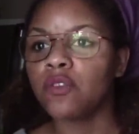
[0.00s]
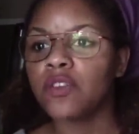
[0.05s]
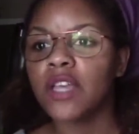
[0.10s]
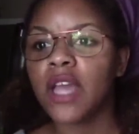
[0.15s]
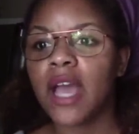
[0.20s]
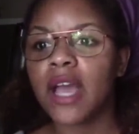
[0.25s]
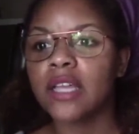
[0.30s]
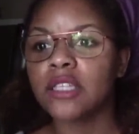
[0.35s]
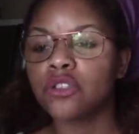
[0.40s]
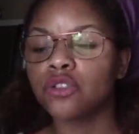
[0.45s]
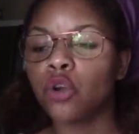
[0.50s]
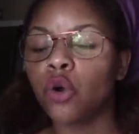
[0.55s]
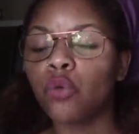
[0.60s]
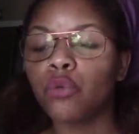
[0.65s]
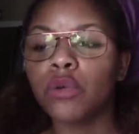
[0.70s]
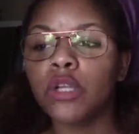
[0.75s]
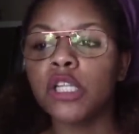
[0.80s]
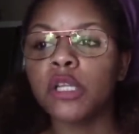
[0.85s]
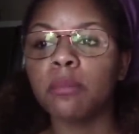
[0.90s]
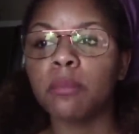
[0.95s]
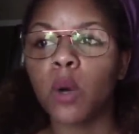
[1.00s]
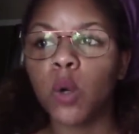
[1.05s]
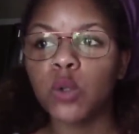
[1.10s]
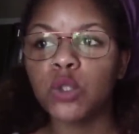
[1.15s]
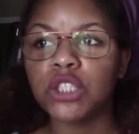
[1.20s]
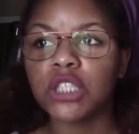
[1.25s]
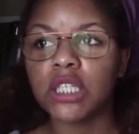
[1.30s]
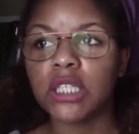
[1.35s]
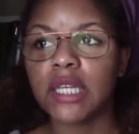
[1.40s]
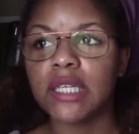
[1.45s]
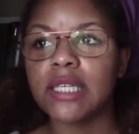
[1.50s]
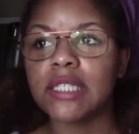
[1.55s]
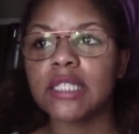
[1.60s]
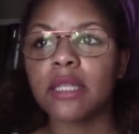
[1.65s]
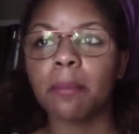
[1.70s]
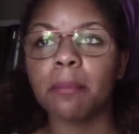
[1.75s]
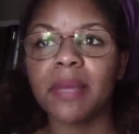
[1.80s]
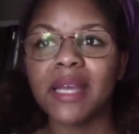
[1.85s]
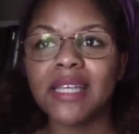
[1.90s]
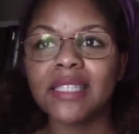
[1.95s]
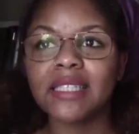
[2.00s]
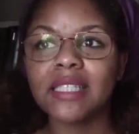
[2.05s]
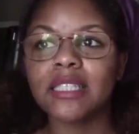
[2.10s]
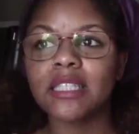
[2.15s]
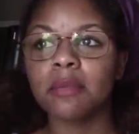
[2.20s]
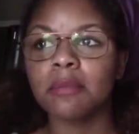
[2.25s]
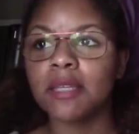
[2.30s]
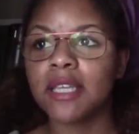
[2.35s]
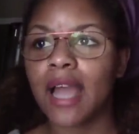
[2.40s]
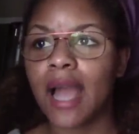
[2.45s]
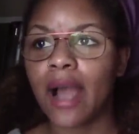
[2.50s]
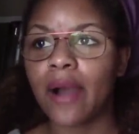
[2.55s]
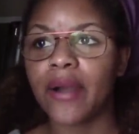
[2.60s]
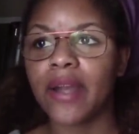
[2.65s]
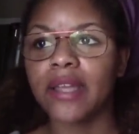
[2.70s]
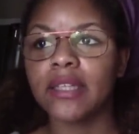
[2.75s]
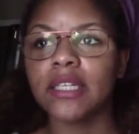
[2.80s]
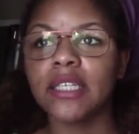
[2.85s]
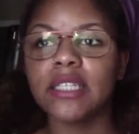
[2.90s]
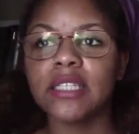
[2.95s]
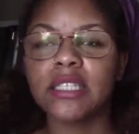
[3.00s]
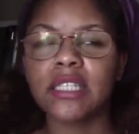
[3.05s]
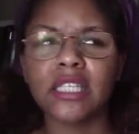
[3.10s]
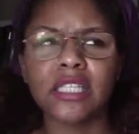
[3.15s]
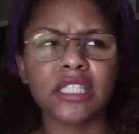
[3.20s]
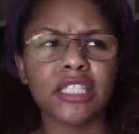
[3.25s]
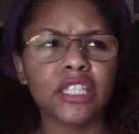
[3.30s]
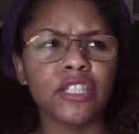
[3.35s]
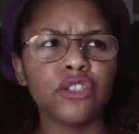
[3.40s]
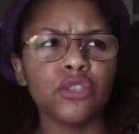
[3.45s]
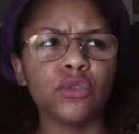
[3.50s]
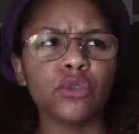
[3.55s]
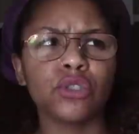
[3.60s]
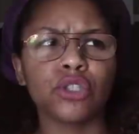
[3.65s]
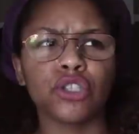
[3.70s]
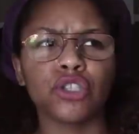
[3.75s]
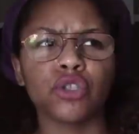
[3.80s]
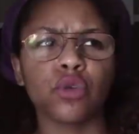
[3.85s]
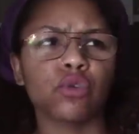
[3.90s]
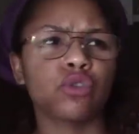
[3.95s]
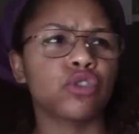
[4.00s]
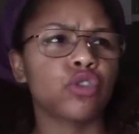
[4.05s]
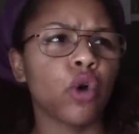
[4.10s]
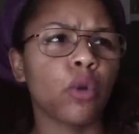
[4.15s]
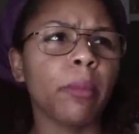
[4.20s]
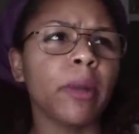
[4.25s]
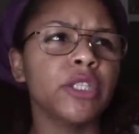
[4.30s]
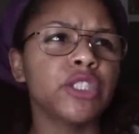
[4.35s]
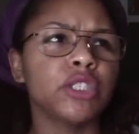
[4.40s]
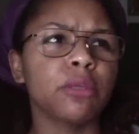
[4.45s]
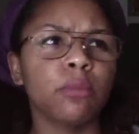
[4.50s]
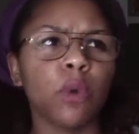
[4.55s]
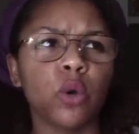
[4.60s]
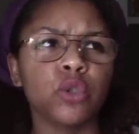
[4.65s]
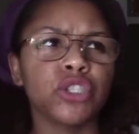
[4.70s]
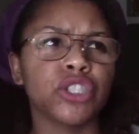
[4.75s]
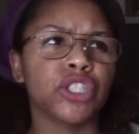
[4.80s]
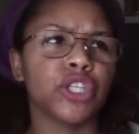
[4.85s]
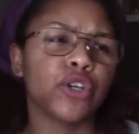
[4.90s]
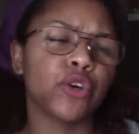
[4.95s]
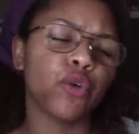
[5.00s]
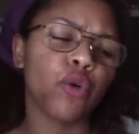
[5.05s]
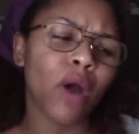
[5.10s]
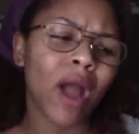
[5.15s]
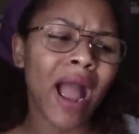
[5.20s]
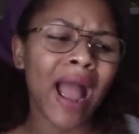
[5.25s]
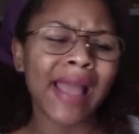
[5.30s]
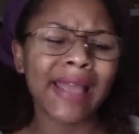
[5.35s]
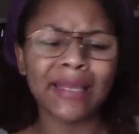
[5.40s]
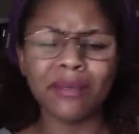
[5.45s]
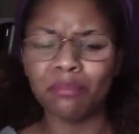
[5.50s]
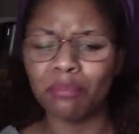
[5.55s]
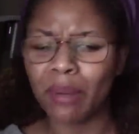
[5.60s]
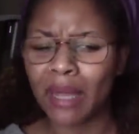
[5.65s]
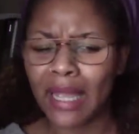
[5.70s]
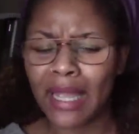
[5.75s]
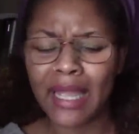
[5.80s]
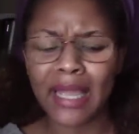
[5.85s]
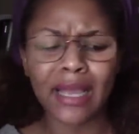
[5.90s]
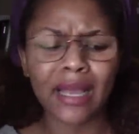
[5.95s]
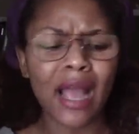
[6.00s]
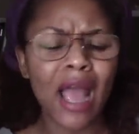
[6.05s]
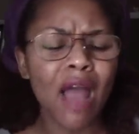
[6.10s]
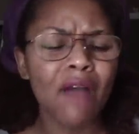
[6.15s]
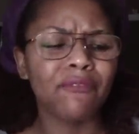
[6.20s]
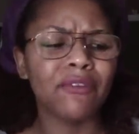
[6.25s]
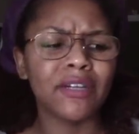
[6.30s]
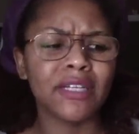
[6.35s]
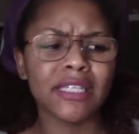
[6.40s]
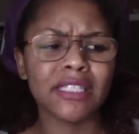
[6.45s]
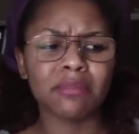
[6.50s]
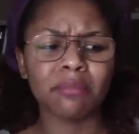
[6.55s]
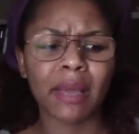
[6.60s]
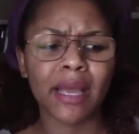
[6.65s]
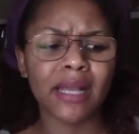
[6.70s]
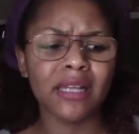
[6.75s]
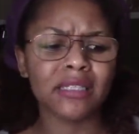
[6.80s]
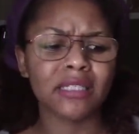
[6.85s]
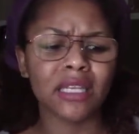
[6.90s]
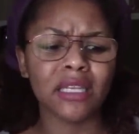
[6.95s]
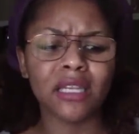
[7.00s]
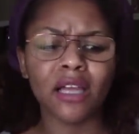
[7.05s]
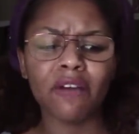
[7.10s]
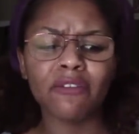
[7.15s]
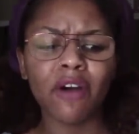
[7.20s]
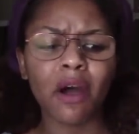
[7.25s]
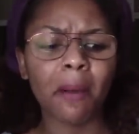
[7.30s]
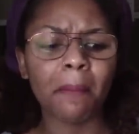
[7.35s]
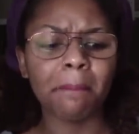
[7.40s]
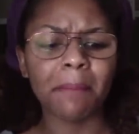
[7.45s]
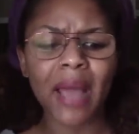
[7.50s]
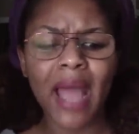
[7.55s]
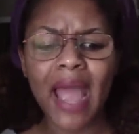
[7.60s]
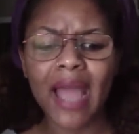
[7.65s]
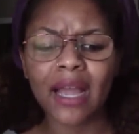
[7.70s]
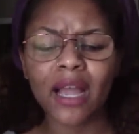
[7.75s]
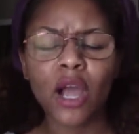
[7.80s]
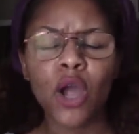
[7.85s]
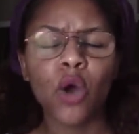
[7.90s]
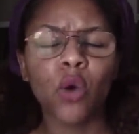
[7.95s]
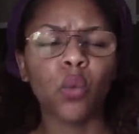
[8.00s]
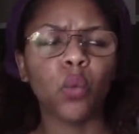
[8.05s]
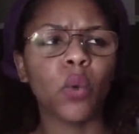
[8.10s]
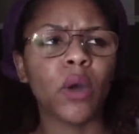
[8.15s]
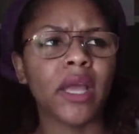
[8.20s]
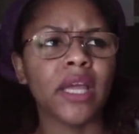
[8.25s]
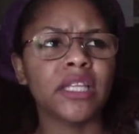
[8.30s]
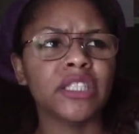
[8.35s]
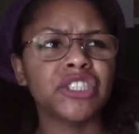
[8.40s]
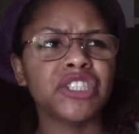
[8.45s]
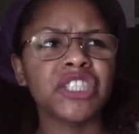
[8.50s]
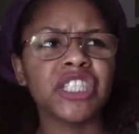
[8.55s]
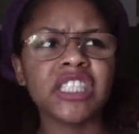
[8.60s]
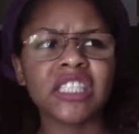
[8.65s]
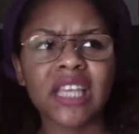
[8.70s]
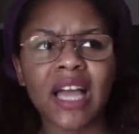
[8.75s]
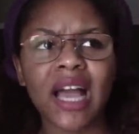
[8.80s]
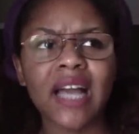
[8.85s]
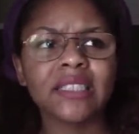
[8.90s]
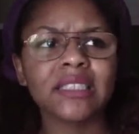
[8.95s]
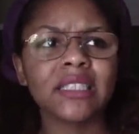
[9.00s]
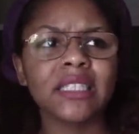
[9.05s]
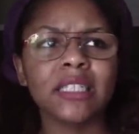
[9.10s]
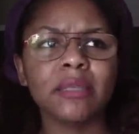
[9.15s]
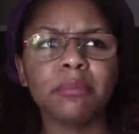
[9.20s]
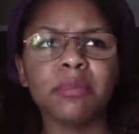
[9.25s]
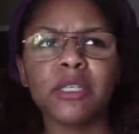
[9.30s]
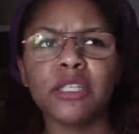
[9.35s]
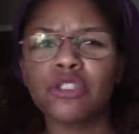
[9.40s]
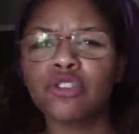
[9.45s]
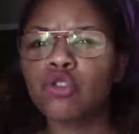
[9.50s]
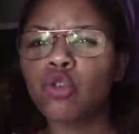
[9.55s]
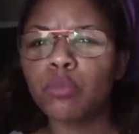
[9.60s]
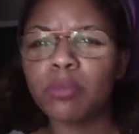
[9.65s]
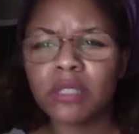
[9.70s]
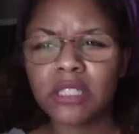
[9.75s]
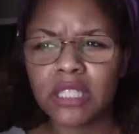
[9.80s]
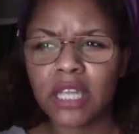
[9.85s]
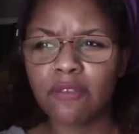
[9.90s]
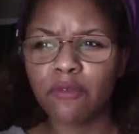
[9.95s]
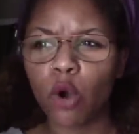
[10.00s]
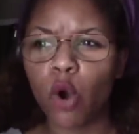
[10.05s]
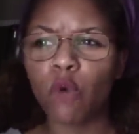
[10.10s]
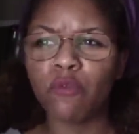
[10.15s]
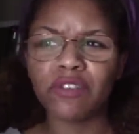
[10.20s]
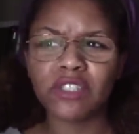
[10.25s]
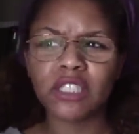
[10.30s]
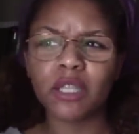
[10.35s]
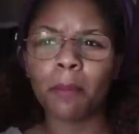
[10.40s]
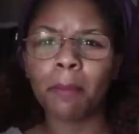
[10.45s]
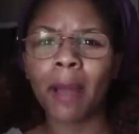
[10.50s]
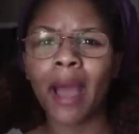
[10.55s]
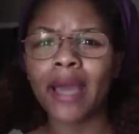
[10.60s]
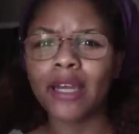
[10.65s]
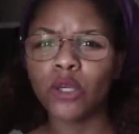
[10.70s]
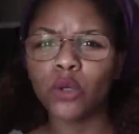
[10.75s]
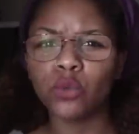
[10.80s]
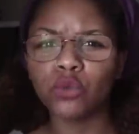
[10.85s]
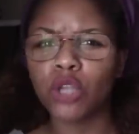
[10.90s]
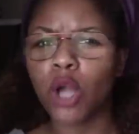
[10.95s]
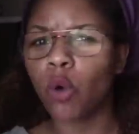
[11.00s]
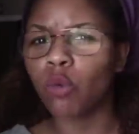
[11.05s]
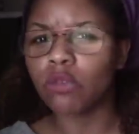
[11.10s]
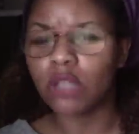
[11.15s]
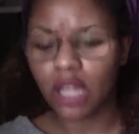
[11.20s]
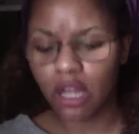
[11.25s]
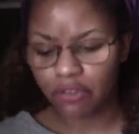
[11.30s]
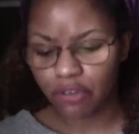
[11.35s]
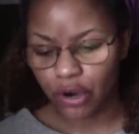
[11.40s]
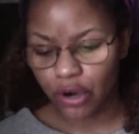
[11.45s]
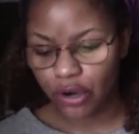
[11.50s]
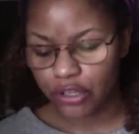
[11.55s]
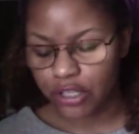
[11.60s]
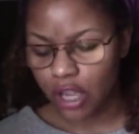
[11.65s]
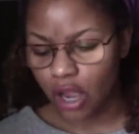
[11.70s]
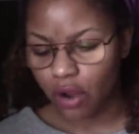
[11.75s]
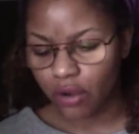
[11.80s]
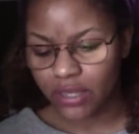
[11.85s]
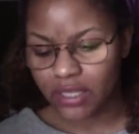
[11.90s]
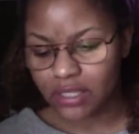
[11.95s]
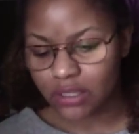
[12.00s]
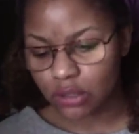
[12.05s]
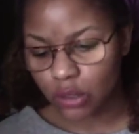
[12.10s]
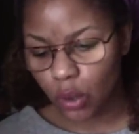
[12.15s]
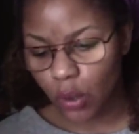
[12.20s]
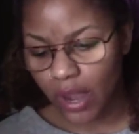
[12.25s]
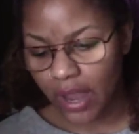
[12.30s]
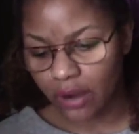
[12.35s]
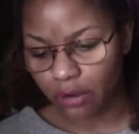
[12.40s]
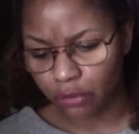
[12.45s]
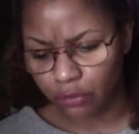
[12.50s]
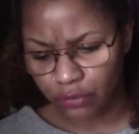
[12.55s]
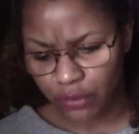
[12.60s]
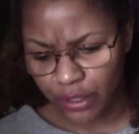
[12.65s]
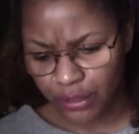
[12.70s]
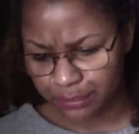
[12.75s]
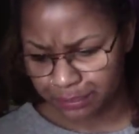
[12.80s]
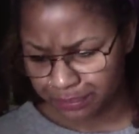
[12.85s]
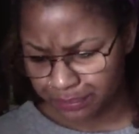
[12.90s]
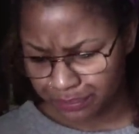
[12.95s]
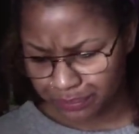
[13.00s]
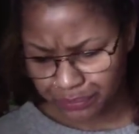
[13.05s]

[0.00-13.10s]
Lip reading: He has no real emotion, and it's amazing to me how Annalise continues to show so much emotion and cry and beg for this man to love her back when she's constantly being super saver hope for somebody who don't love her, y'all. It's so aggravating.